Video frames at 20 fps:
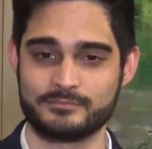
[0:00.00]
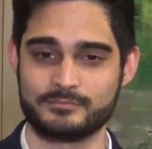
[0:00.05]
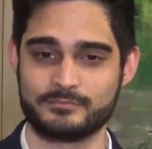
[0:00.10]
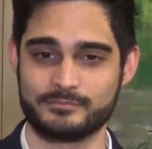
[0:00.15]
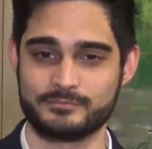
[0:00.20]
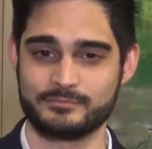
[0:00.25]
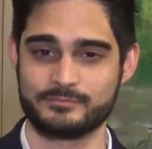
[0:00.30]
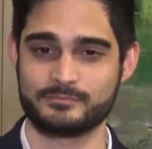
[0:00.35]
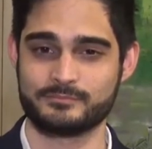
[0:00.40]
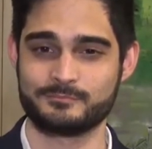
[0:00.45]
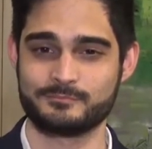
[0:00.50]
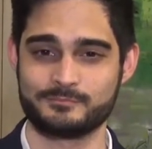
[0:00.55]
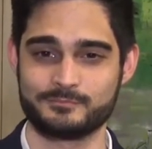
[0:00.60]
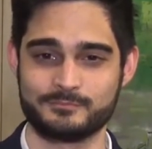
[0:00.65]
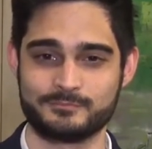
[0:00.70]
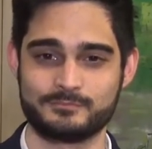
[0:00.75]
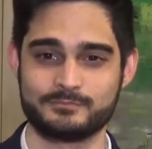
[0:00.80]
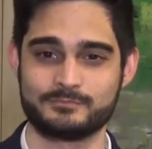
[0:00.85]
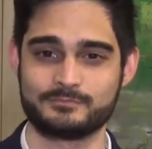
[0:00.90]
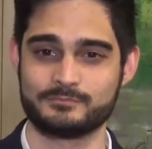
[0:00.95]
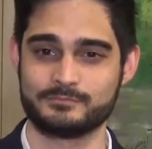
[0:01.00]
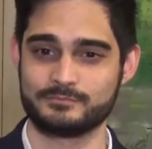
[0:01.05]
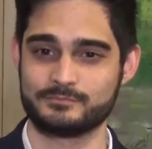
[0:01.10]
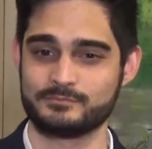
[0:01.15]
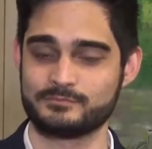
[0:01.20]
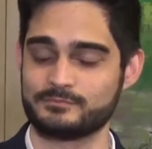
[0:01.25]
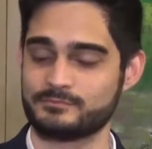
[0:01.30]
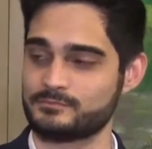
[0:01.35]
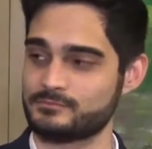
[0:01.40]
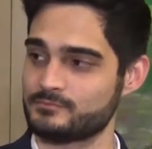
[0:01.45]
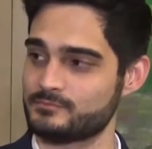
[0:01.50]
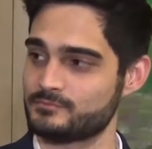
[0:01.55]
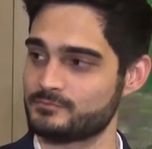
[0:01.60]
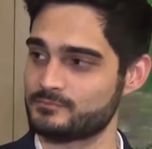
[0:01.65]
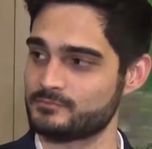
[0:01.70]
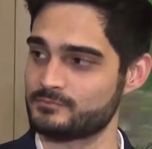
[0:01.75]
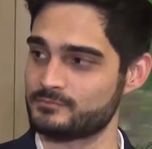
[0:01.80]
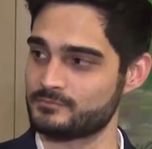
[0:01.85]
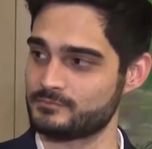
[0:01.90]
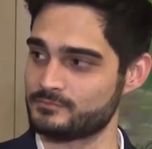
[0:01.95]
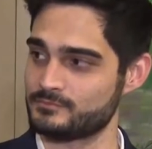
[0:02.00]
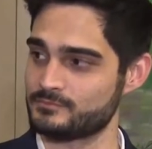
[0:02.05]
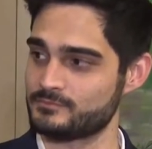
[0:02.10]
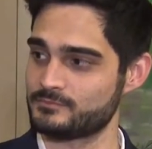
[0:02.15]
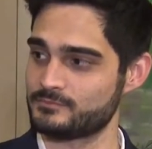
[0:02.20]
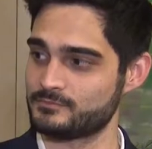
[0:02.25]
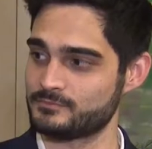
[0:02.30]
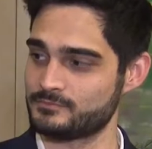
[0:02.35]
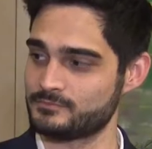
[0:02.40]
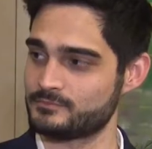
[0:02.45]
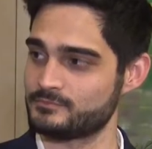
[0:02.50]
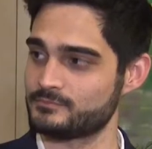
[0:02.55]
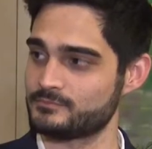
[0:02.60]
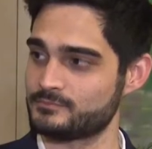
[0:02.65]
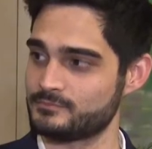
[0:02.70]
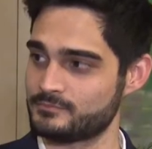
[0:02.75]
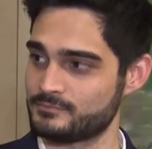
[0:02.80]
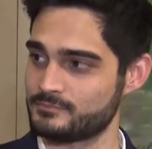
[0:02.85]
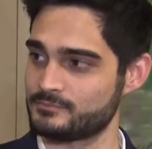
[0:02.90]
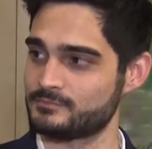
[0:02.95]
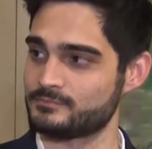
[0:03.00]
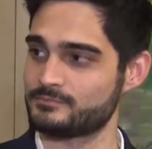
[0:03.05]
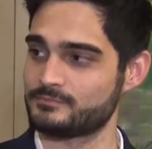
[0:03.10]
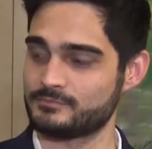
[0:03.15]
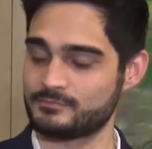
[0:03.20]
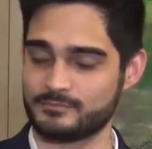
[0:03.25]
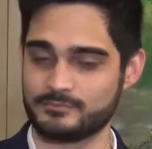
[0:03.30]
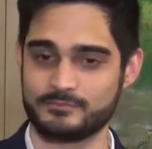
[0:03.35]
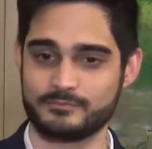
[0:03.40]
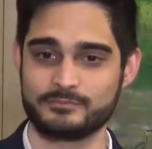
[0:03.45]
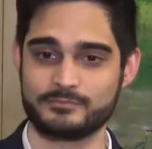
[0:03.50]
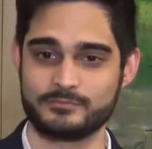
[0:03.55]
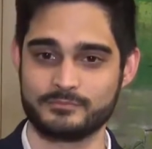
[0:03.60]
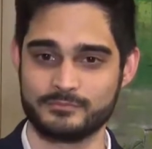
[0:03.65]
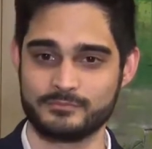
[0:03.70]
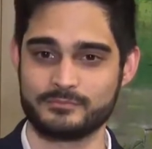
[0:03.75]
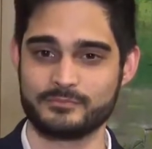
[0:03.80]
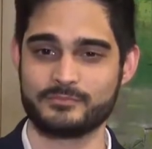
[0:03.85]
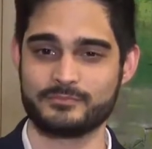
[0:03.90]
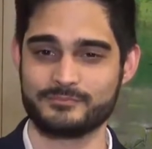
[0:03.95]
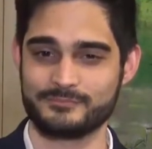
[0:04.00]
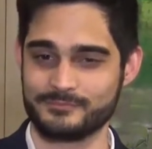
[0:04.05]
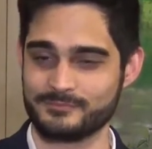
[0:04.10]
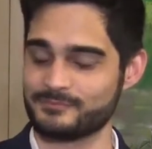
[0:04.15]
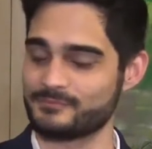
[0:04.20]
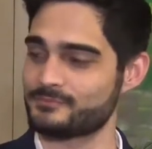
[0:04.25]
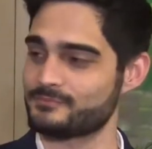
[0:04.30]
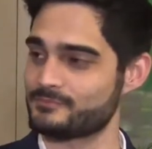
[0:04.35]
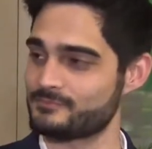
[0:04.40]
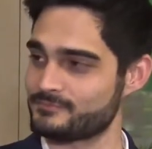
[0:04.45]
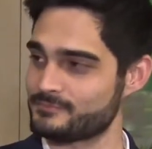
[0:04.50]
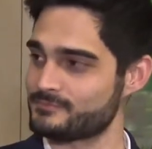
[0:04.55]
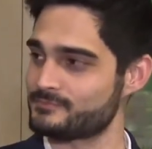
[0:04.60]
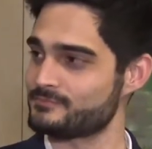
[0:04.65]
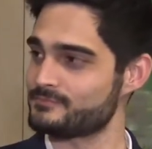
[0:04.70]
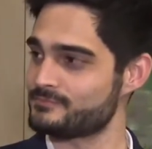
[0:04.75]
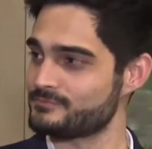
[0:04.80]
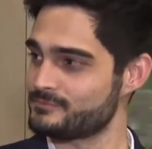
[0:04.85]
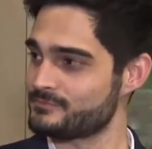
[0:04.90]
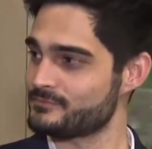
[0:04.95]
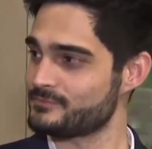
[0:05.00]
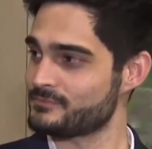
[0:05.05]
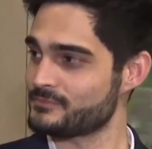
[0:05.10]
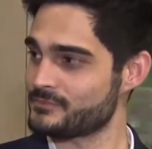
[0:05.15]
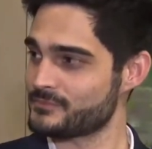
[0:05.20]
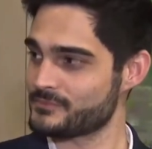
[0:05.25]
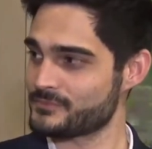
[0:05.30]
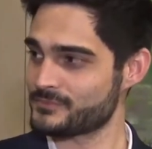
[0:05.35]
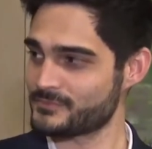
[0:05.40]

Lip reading: This person isn't speaking.